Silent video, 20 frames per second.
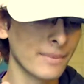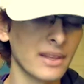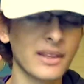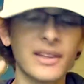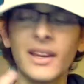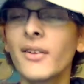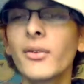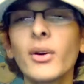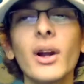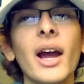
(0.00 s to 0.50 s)

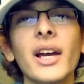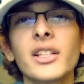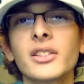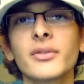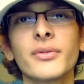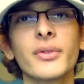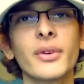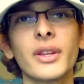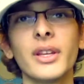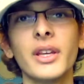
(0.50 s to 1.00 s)
Never ask
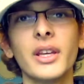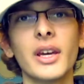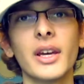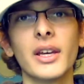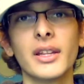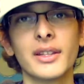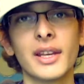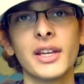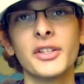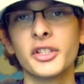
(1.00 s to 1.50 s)
for the
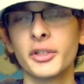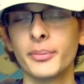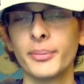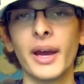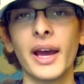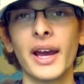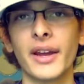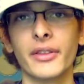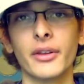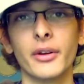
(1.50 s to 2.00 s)
attention
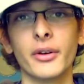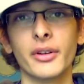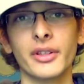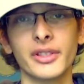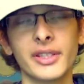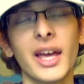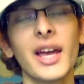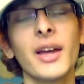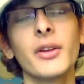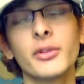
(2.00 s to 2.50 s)
back though,
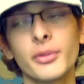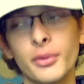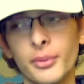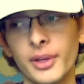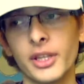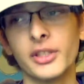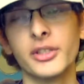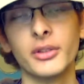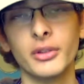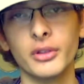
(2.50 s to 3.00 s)
because that's what
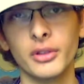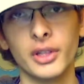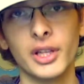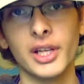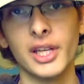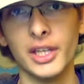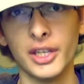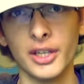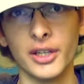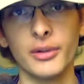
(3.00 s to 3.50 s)
makes you look
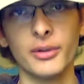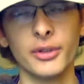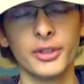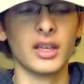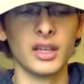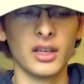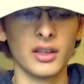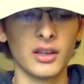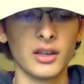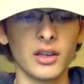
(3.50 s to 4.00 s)
like a douche.
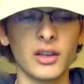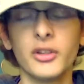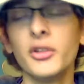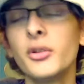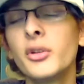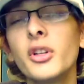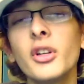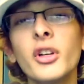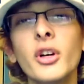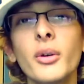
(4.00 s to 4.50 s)

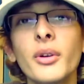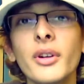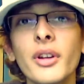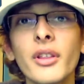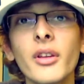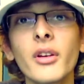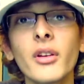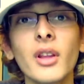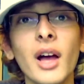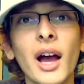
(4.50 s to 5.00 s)
You can go into
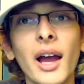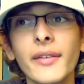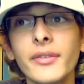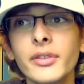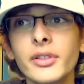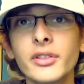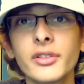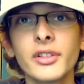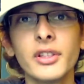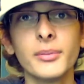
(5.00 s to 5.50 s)
their live
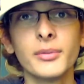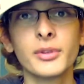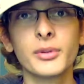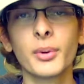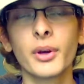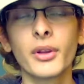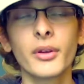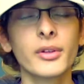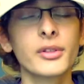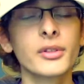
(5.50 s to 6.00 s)
streams,
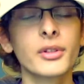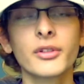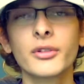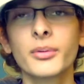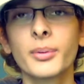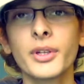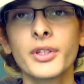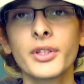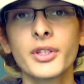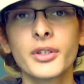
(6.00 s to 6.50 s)
whether it's on
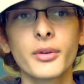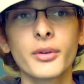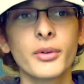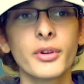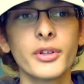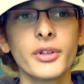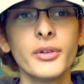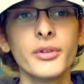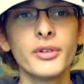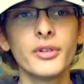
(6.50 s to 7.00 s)
Twitch or
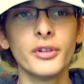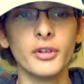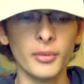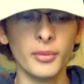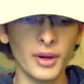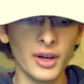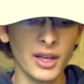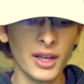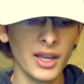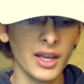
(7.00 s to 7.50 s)
YouTube.
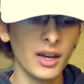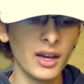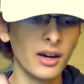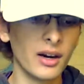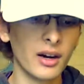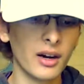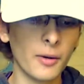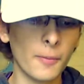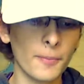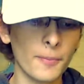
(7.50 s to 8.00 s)

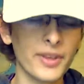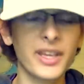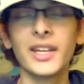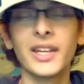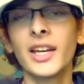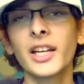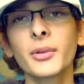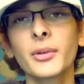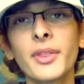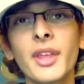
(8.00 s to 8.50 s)

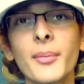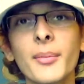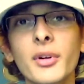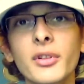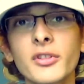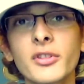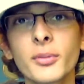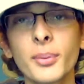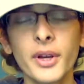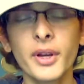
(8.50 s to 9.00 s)
Connect with them
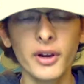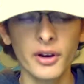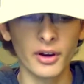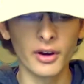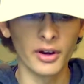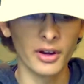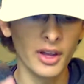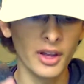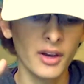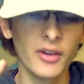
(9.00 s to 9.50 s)
on
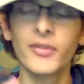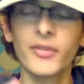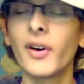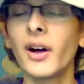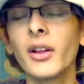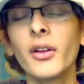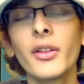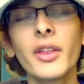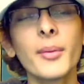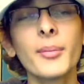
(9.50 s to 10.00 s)
Twitter.
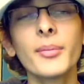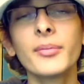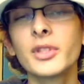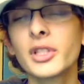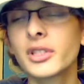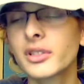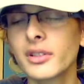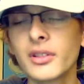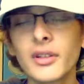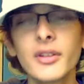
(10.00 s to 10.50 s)
Follow them.
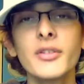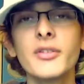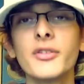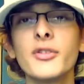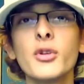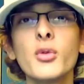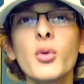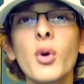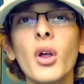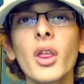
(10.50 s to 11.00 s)
Just
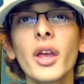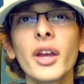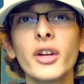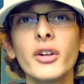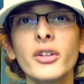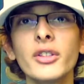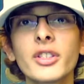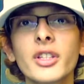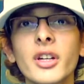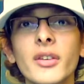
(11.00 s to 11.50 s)
do all that
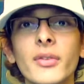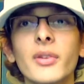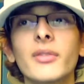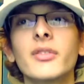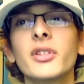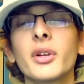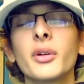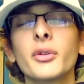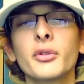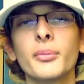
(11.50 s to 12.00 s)
good stuff on
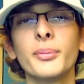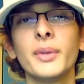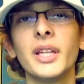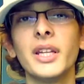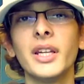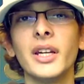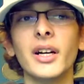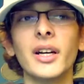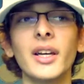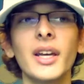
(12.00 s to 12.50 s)
social
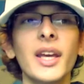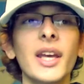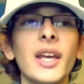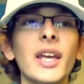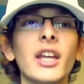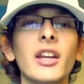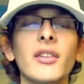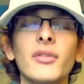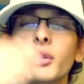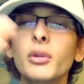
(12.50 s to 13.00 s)
media.
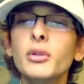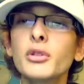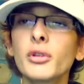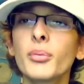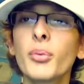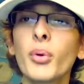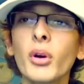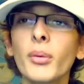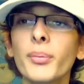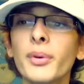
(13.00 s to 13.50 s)
And if you
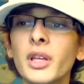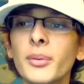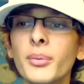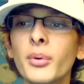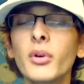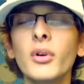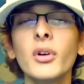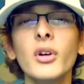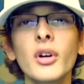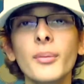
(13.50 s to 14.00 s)
support
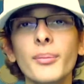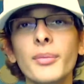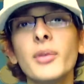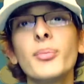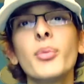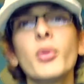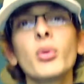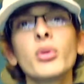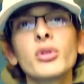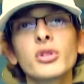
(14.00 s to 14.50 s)
people,
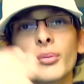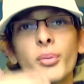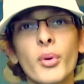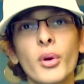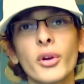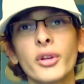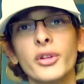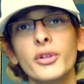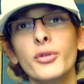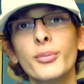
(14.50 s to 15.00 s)
people will
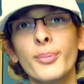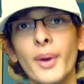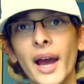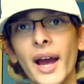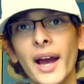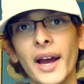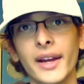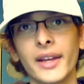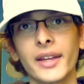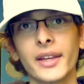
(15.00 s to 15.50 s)
support you
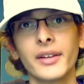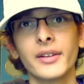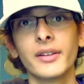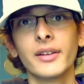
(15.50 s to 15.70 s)
back.